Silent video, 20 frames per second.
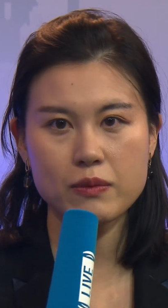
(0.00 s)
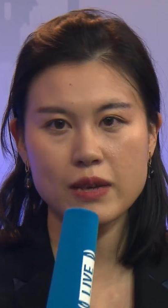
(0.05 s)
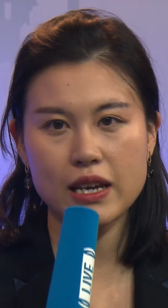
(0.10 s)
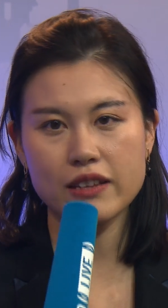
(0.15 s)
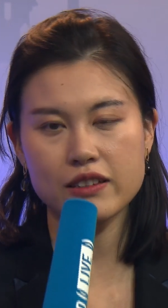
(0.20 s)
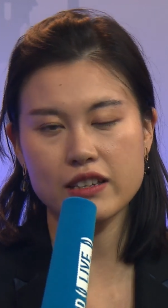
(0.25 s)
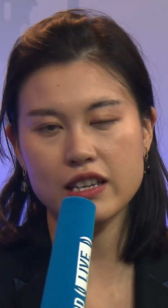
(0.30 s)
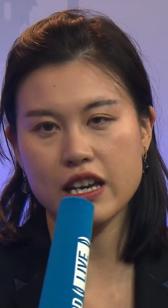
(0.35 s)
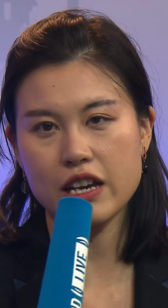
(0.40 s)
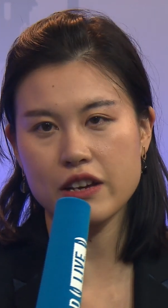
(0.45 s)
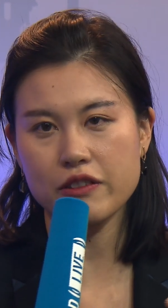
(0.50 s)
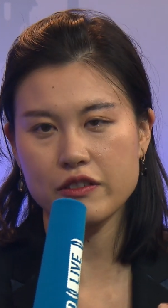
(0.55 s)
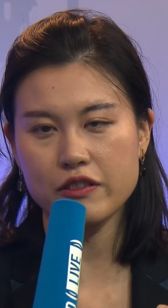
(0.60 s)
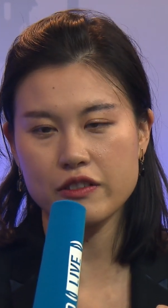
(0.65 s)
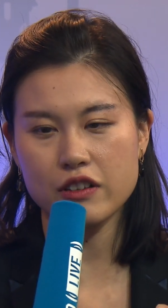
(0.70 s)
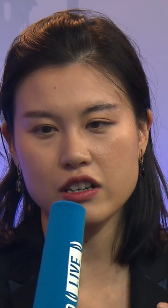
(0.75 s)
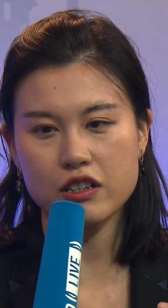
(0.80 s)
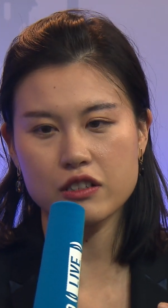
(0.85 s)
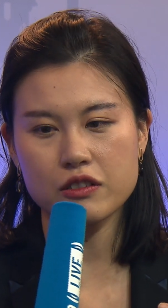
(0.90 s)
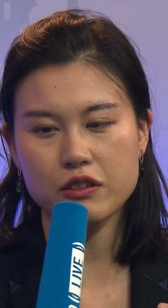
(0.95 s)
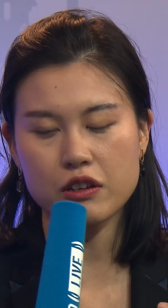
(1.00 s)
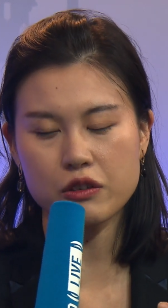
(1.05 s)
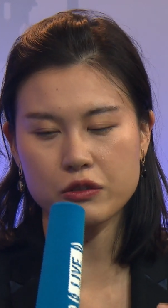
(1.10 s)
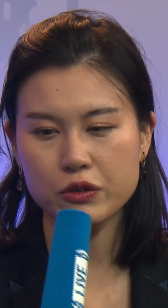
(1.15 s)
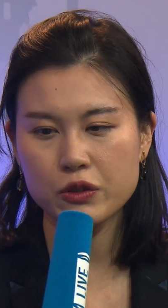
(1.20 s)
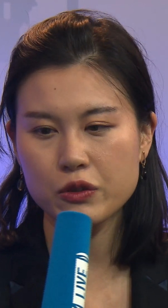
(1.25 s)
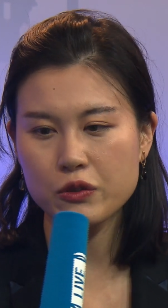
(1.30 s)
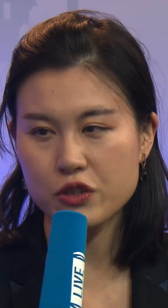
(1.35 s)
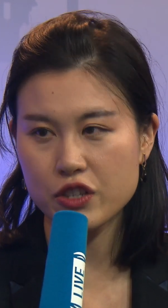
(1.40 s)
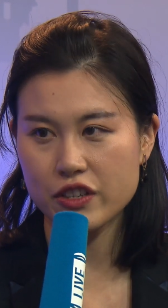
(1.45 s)
and have a
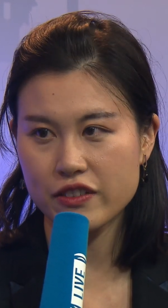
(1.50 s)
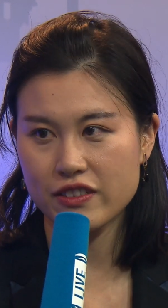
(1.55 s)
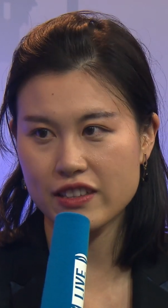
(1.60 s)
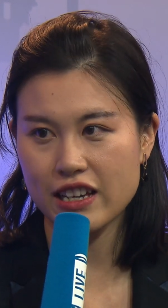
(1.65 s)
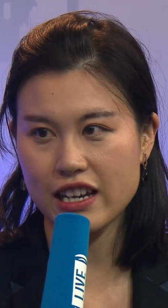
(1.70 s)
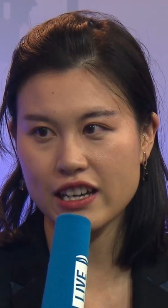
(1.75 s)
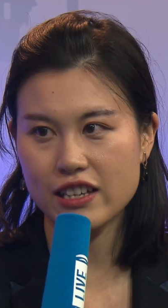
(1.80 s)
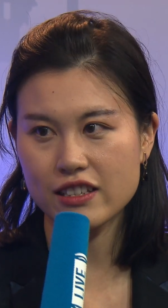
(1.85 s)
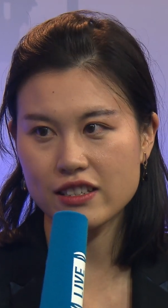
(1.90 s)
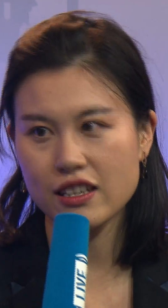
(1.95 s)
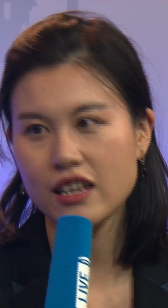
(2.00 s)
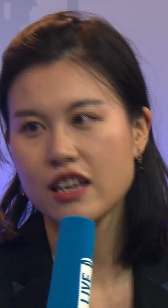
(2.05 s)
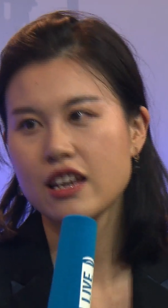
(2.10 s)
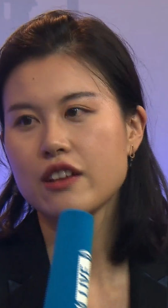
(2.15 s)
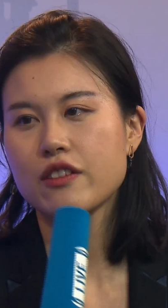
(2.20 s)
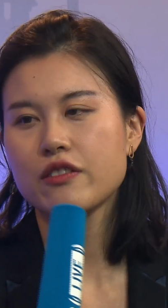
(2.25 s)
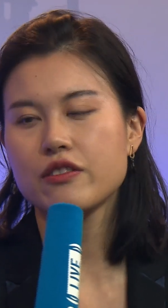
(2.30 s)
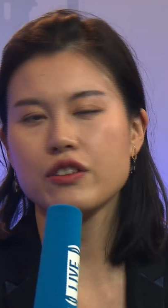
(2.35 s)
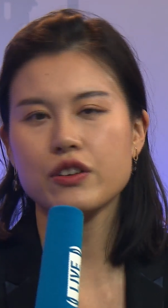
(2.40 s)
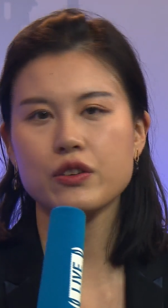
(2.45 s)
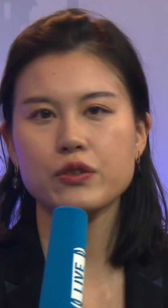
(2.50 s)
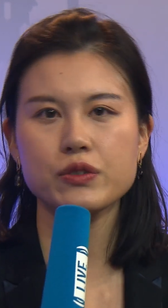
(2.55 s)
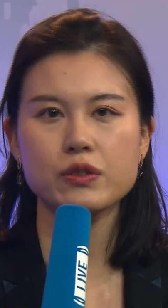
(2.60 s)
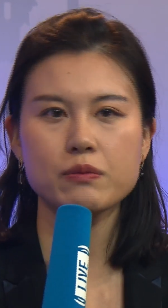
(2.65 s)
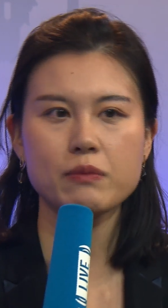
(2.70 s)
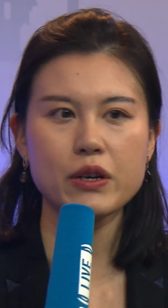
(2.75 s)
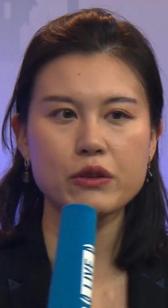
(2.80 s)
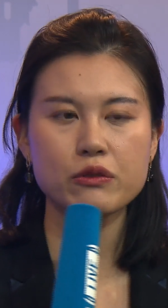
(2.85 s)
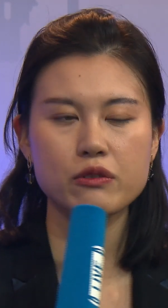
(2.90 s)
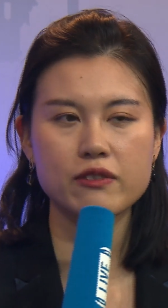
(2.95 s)
conclusion that those
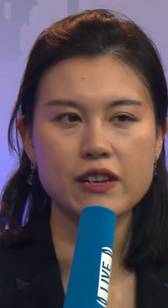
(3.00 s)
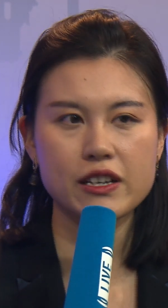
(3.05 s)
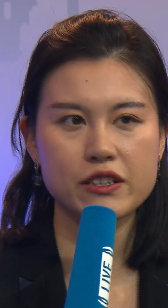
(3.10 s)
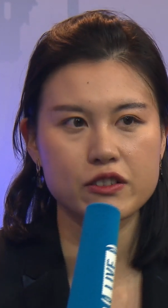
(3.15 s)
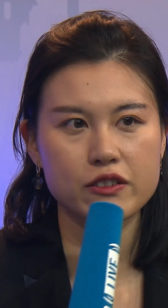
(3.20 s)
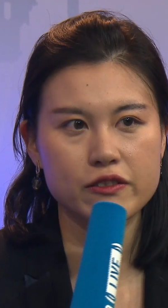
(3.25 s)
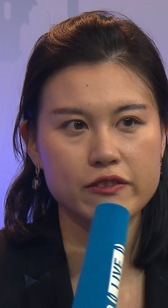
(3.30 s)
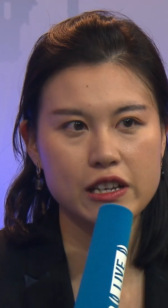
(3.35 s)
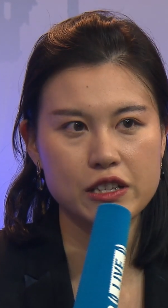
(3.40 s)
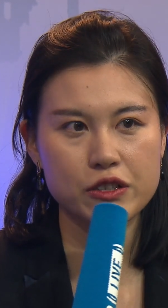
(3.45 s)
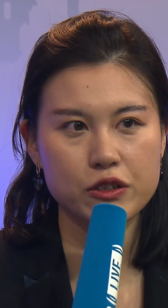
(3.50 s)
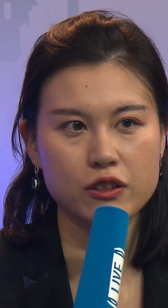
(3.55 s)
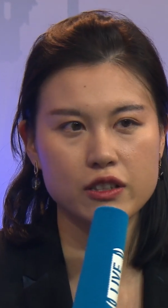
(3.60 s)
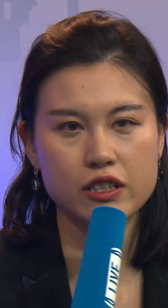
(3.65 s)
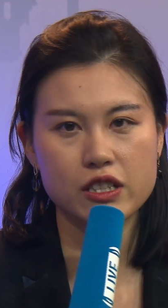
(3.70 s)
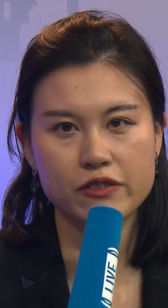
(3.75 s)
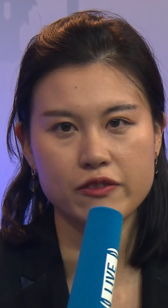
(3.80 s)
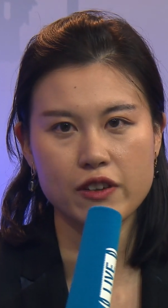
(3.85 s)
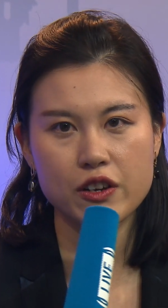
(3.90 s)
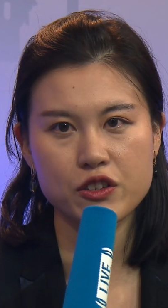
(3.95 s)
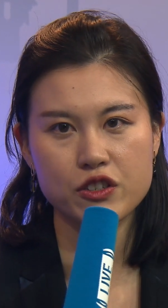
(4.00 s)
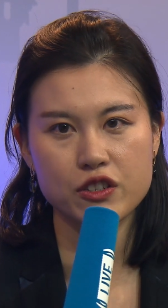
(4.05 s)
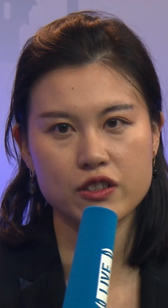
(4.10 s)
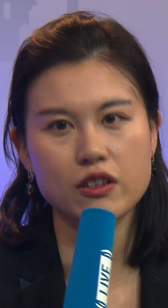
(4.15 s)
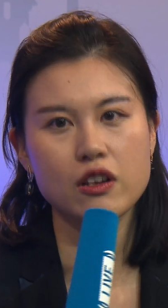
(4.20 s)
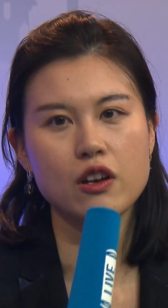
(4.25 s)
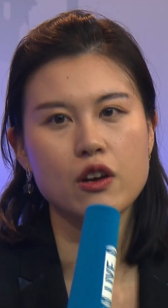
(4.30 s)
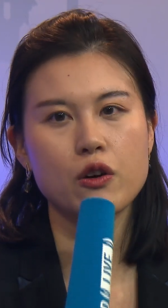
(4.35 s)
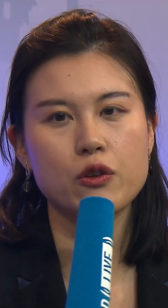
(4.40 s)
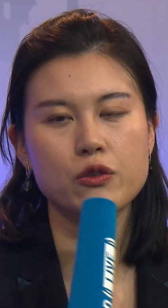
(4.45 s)
microvascular
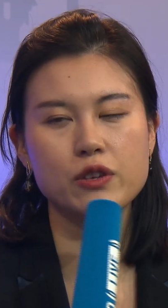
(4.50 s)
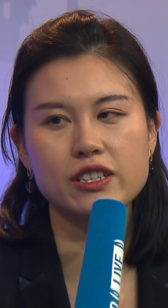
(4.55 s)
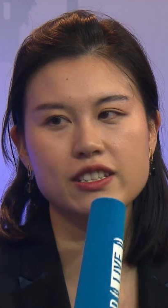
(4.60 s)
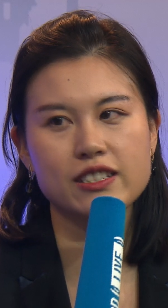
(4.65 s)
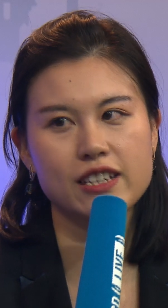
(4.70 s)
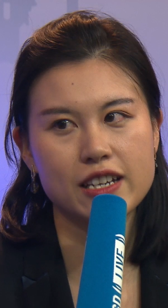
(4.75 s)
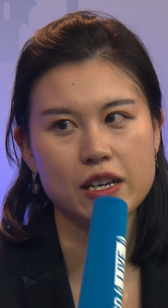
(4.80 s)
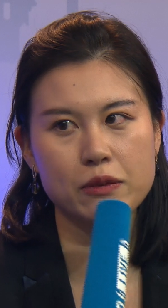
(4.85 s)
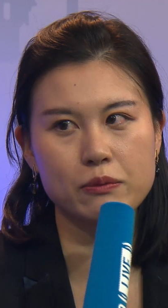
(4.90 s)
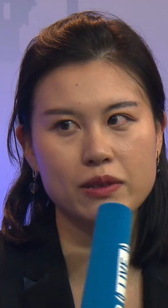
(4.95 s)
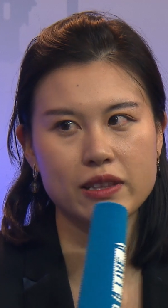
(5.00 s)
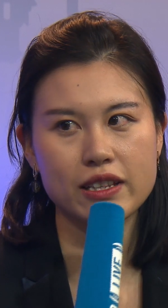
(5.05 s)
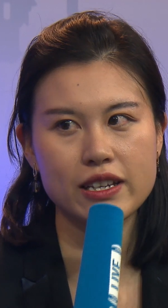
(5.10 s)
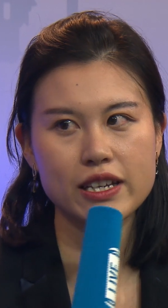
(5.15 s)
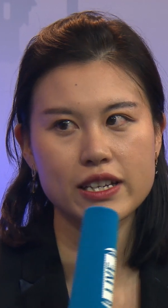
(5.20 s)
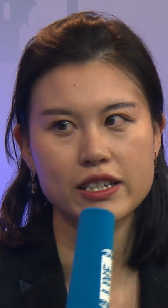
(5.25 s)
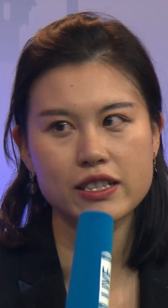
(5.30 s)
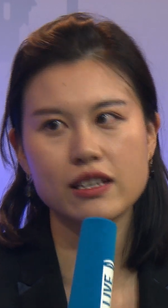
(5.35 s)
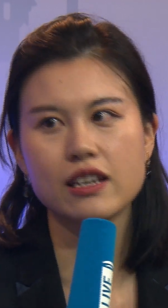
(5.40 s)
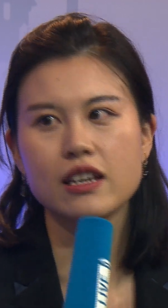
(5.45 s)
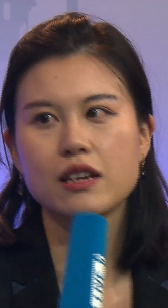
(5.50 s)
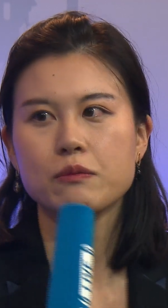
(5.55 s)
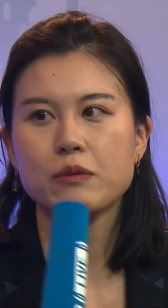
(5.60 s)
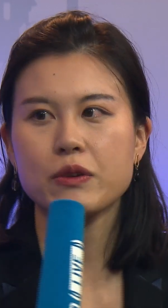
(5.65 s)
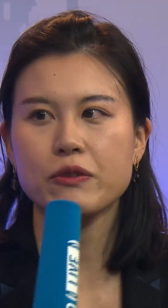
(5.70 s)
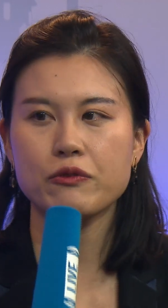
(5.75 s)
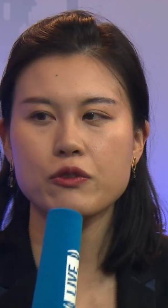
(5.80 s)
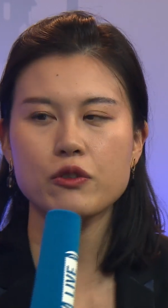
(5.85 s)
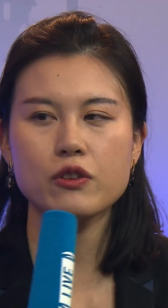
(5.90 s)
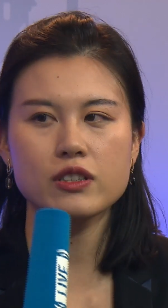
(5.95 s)
dysfunction already taken place
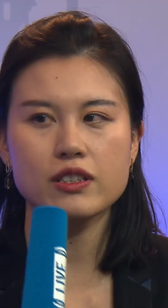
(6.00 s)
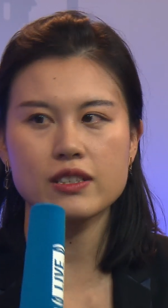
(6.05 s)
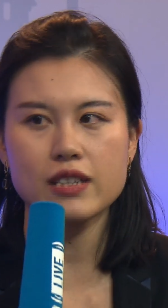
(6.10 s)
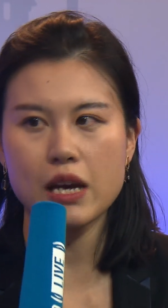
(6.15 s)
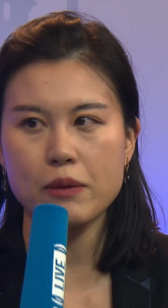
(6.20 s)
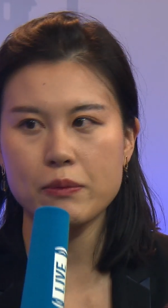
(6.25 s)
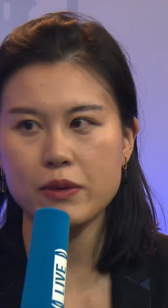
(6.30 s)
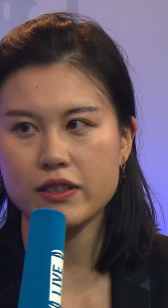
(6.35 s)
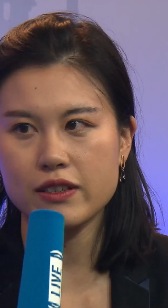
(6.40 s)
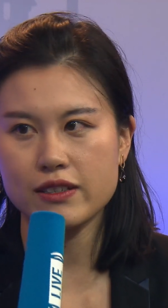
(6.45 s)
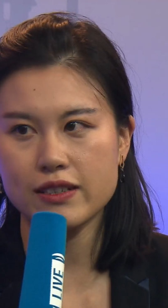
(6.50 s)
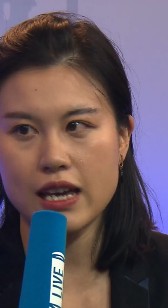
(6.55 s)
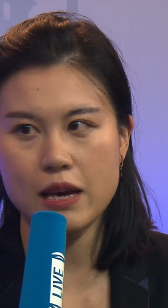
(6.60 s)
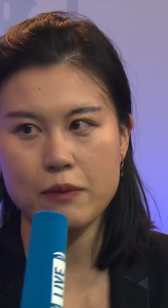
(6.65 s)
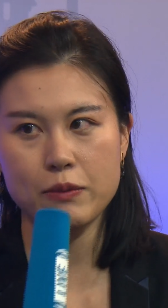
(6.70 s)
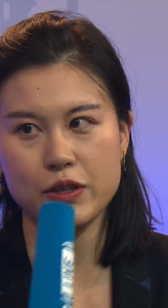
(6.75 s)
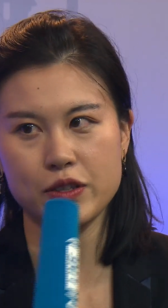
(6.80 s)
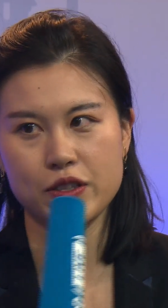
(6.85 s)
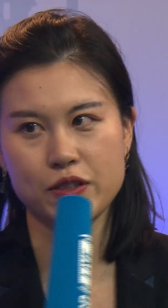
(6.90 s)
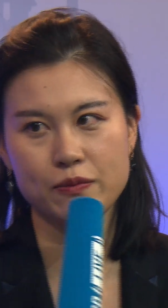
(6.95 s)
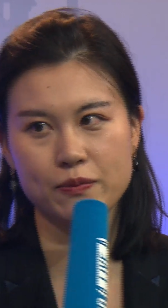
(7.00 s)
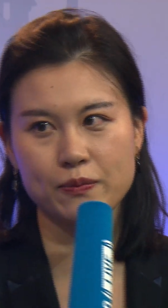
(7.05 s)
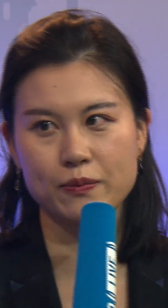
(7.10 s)
before the diabetes happens.